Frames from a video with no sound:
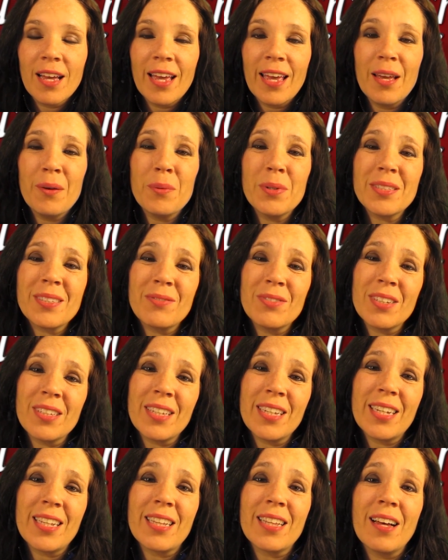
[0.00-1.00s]
It was
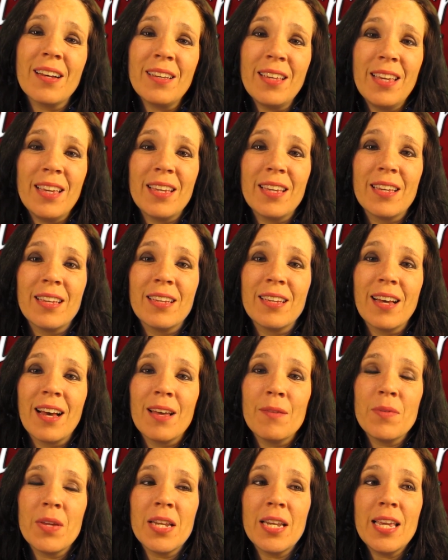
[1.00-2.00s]
really clunky.
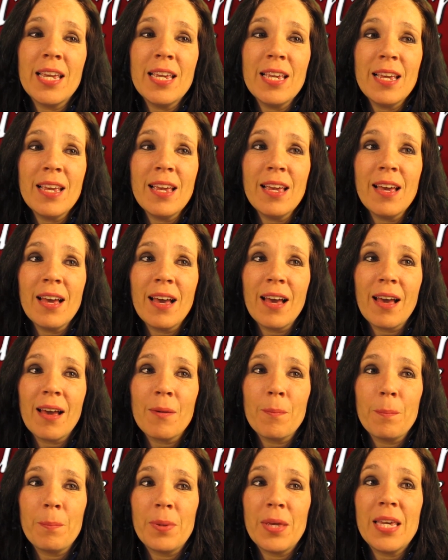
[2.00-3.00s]
I mean, he
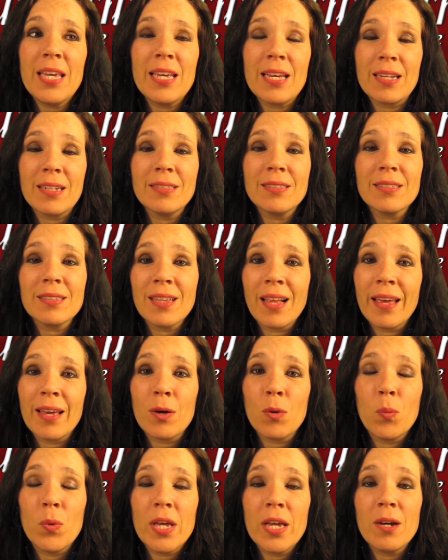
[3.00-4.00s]
peaked
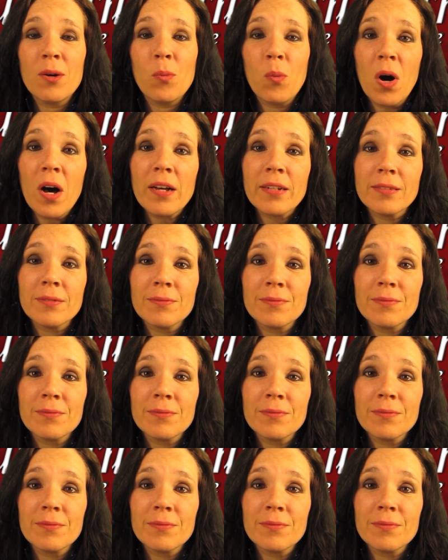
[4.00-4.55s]
like week one.